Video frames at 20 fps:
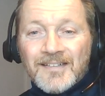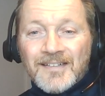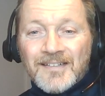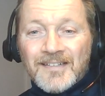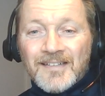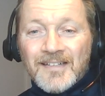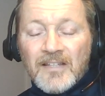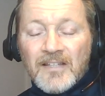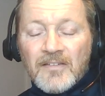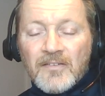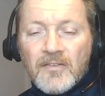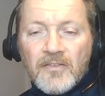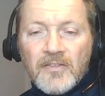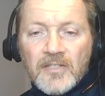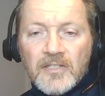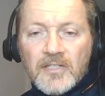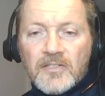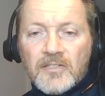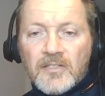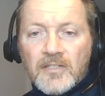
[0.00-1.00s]
uh, and
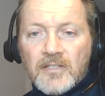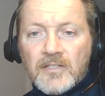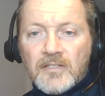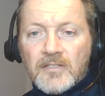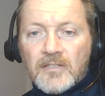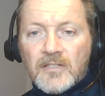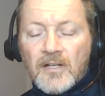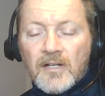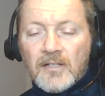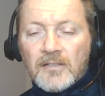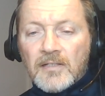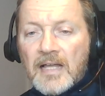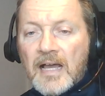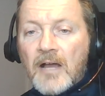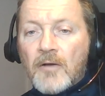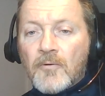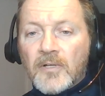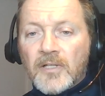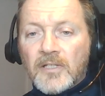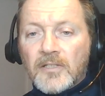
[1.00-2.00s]
this is
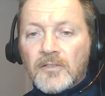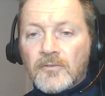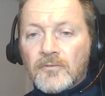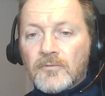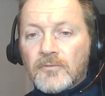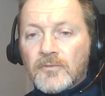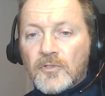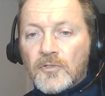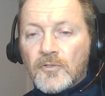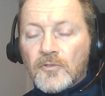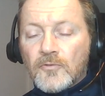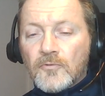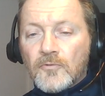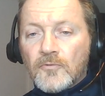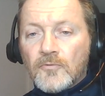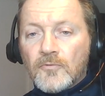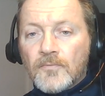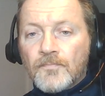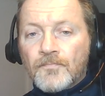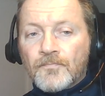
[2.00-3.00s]
allowing you
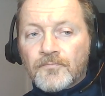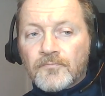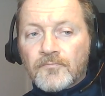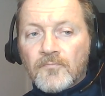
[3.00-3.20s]
to